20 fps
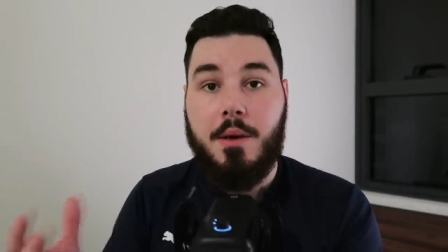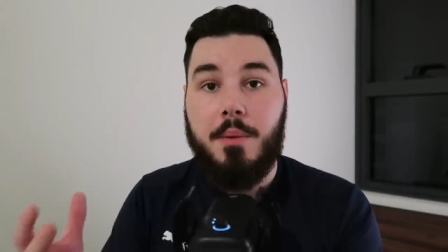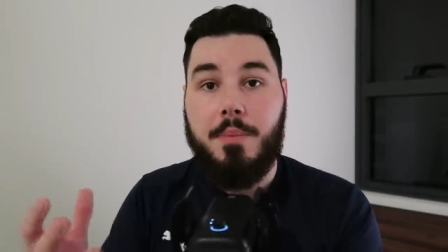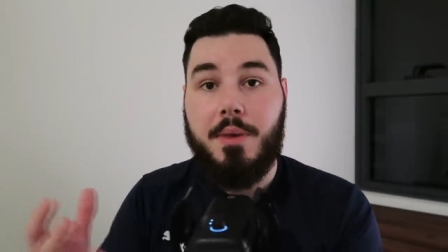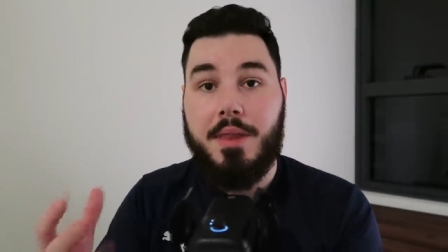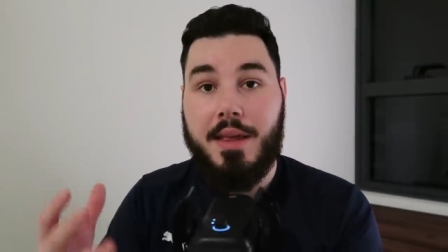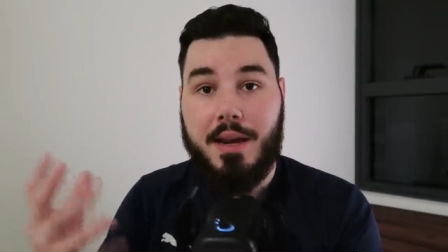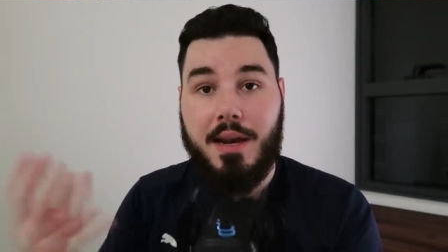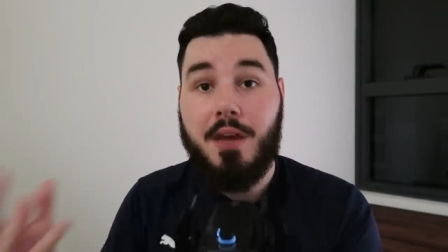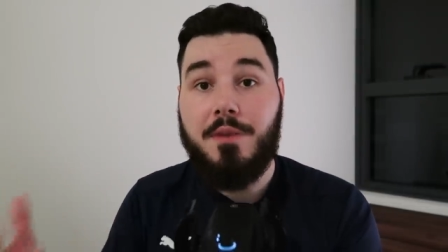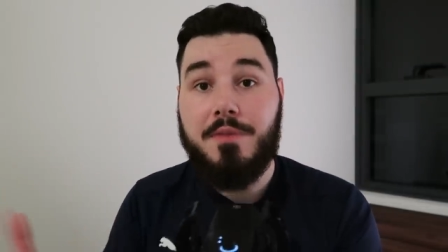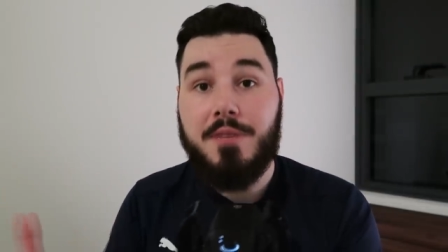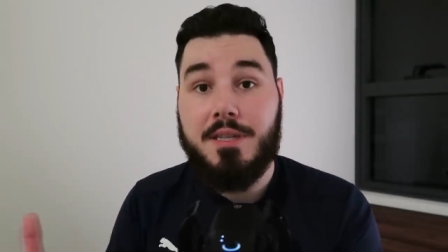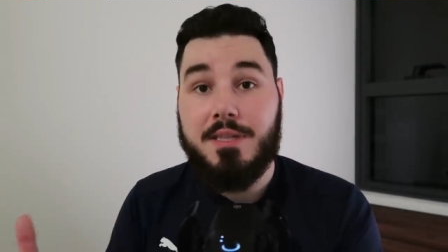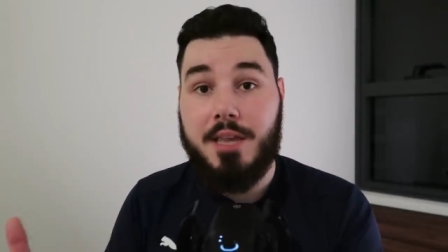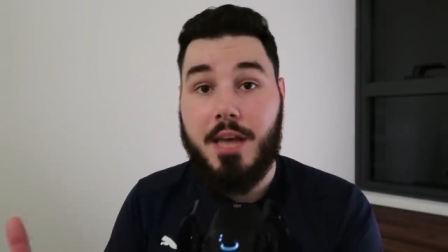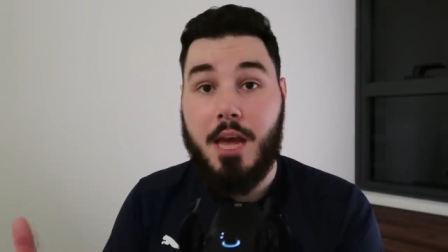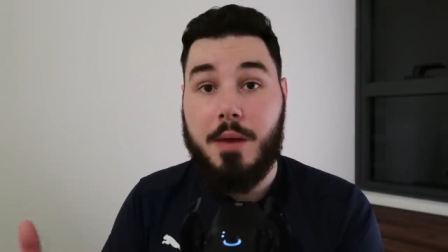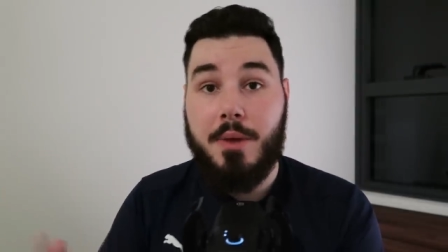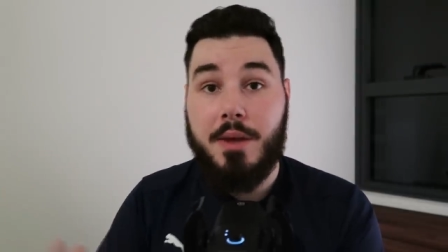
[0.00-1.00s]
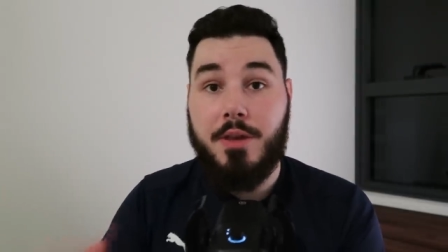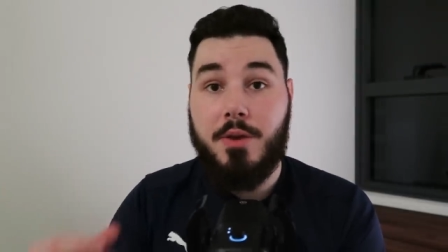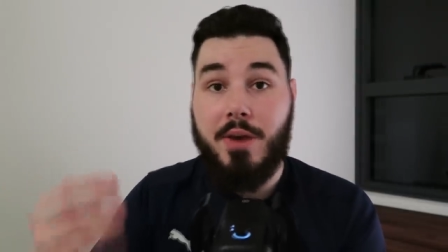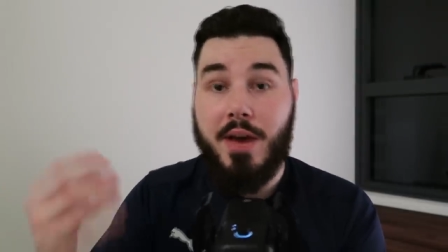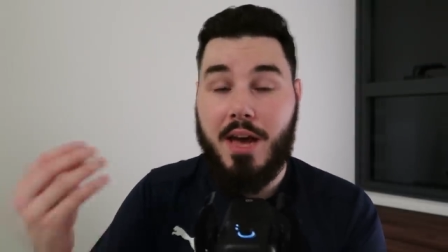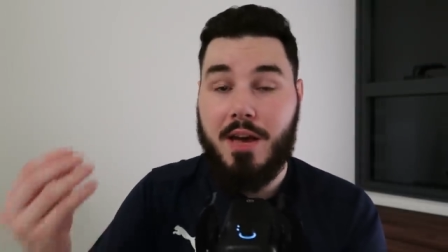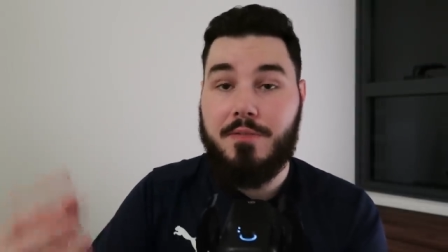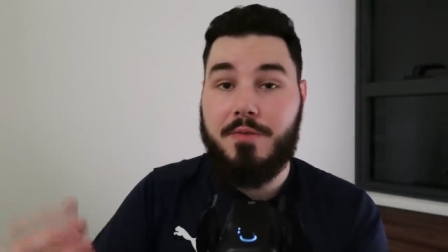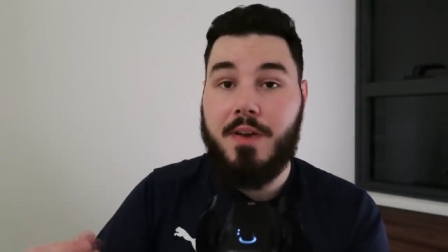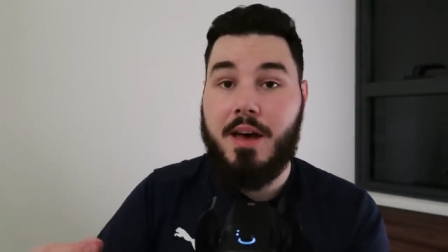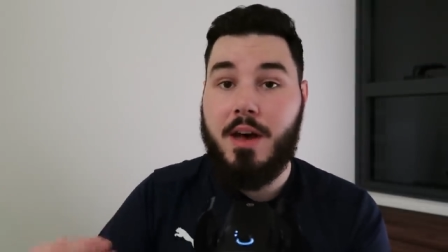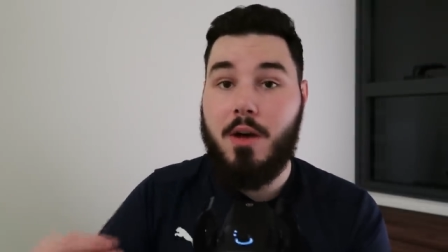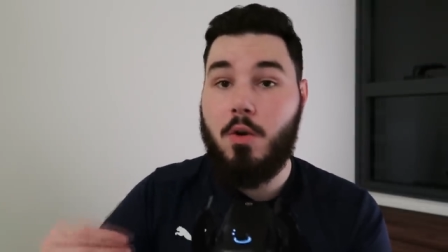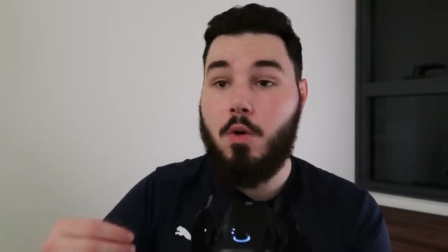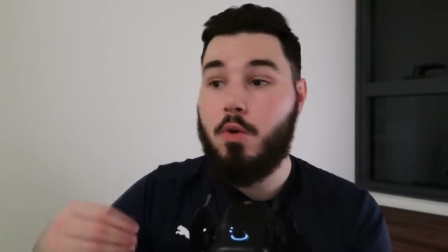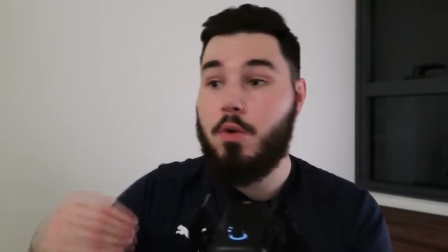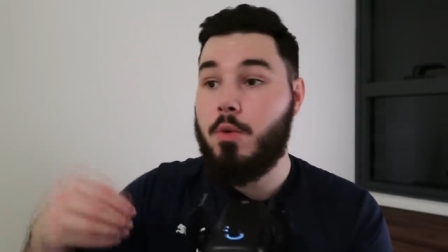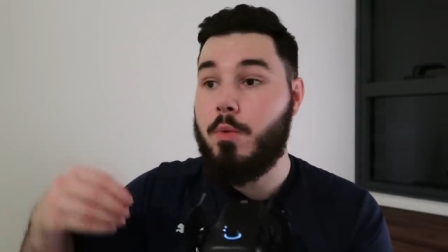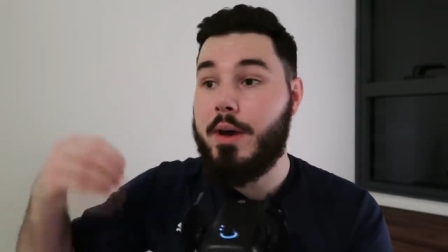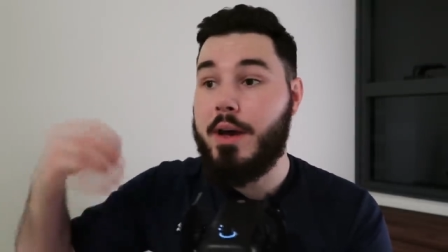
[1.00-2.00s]
But they love this game. And you have that
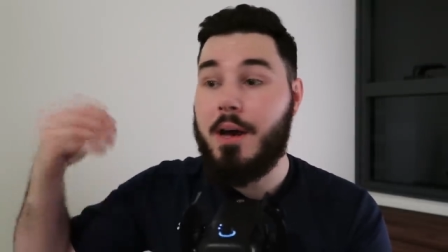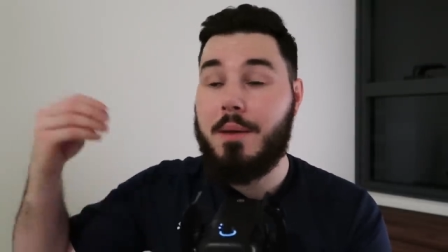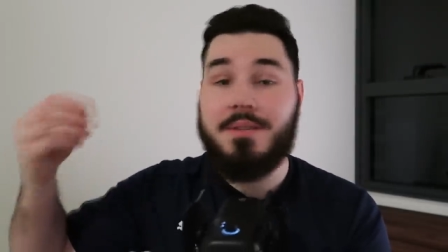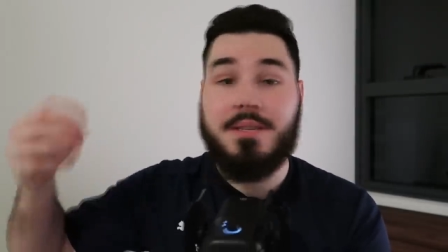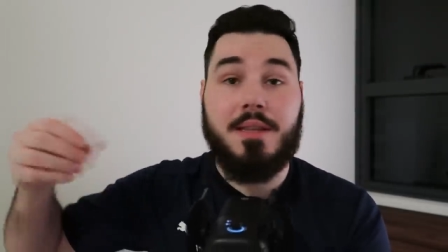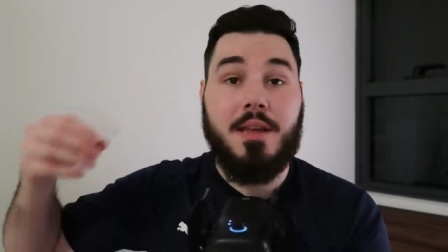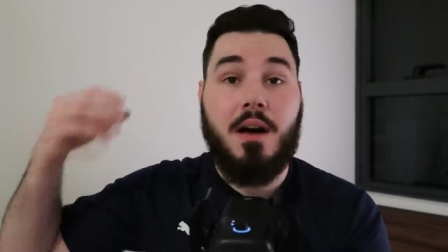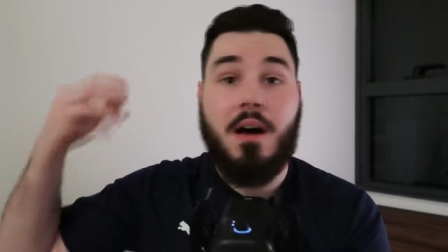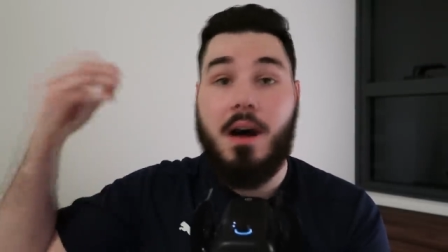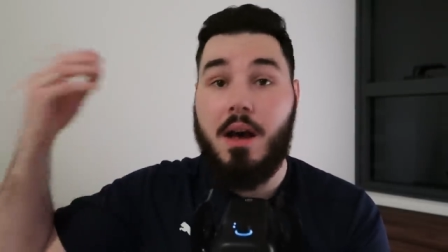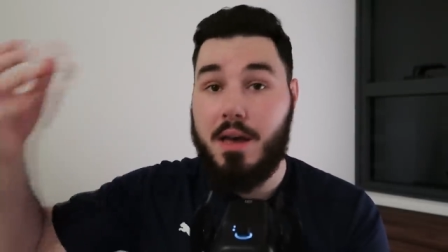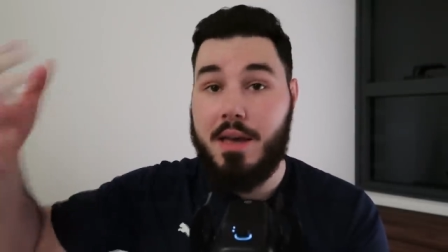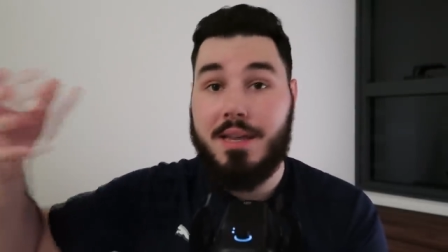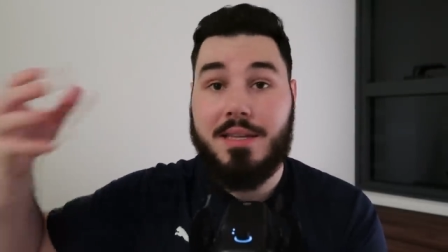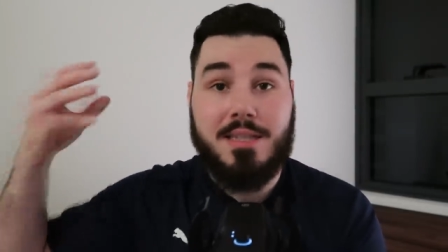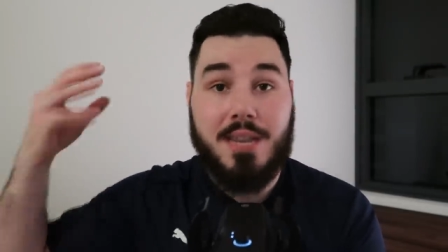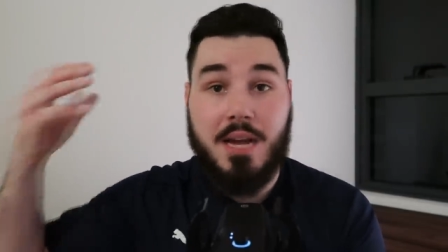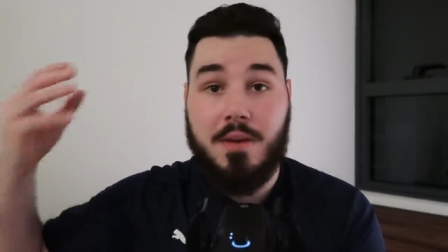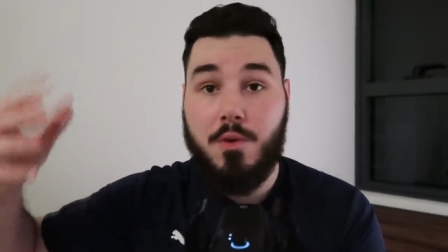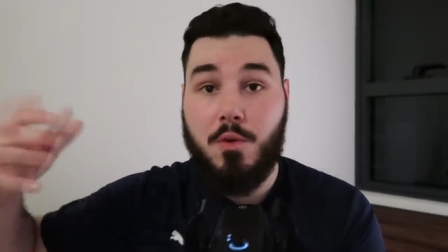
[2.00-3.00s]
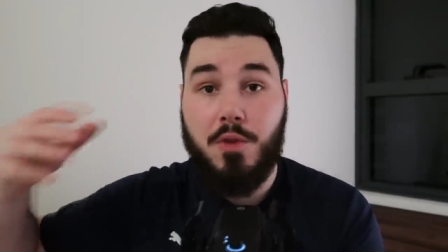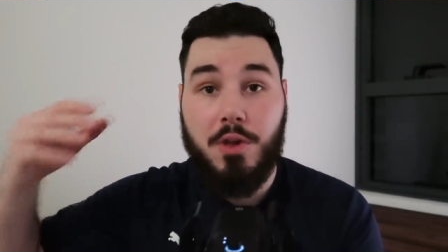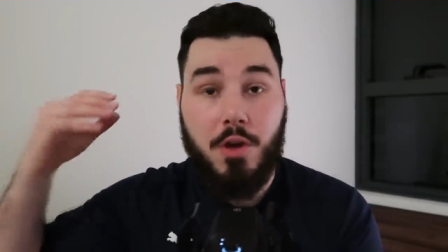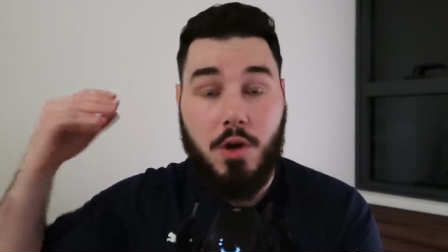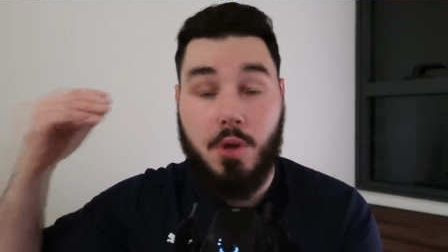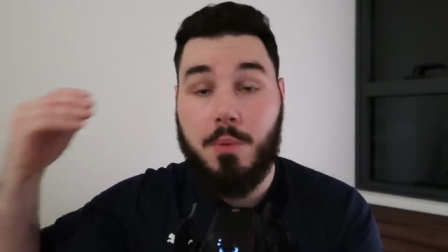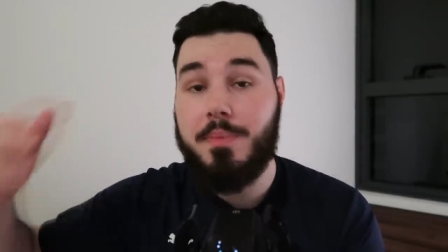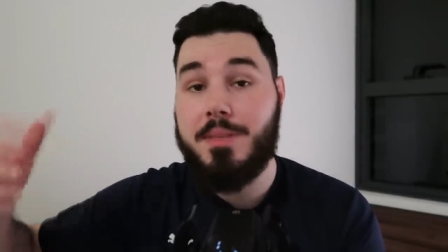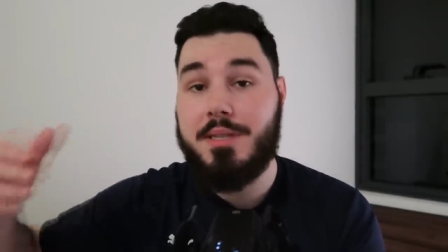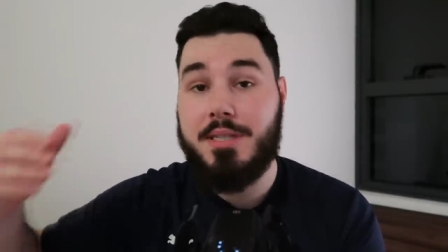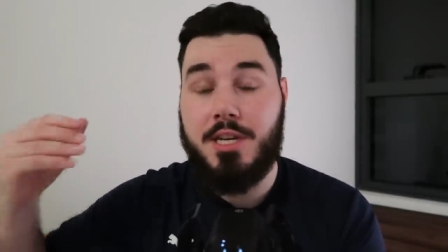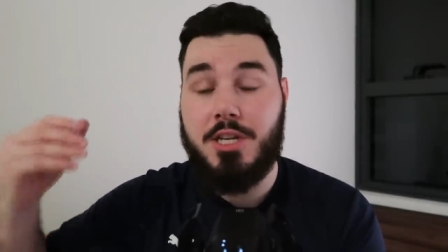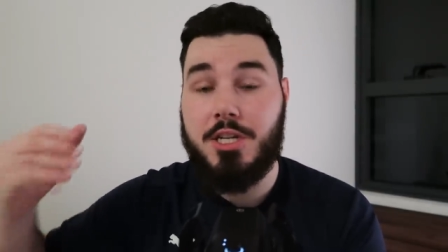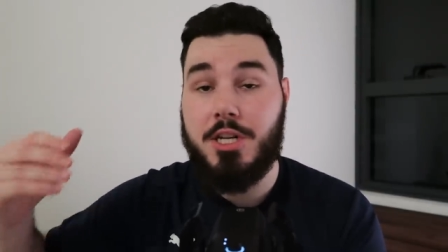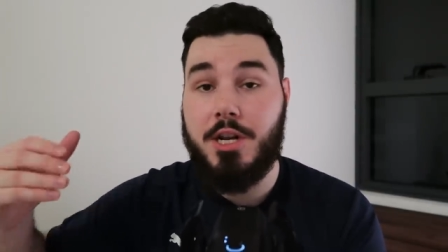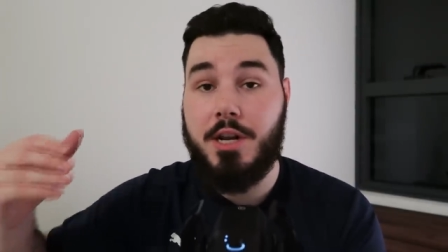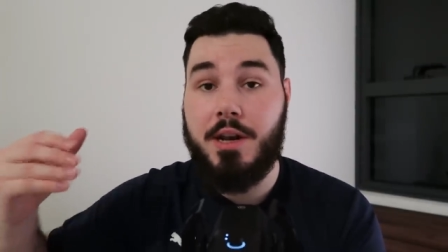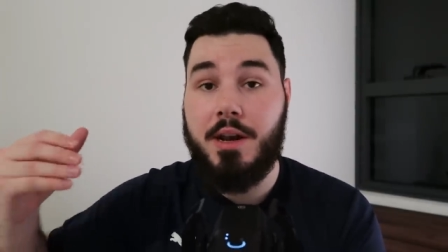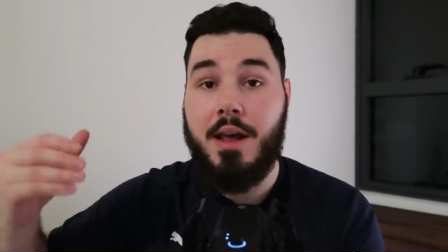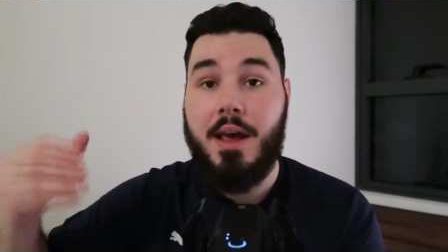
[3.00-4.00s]
all the way up to the highest level of the
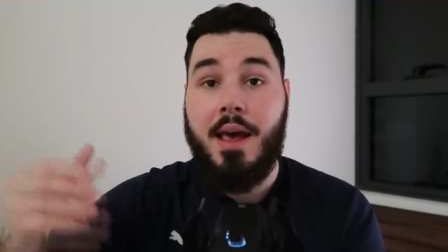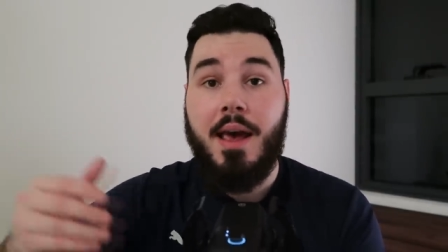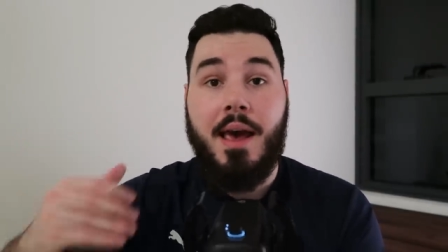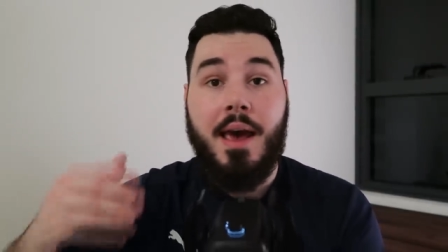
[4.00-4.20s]
competition.